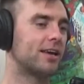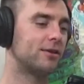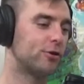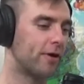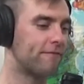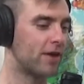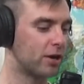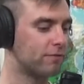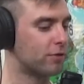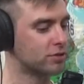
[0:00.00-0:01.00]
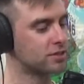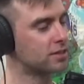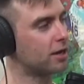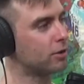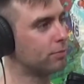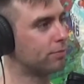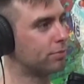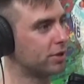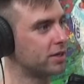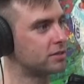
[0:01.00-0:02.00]
you're a very versatile
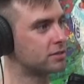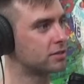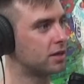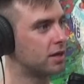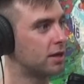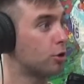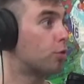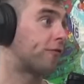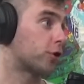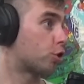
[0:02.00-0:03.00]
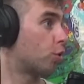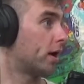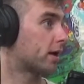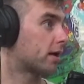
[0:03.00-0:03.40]
place for quick.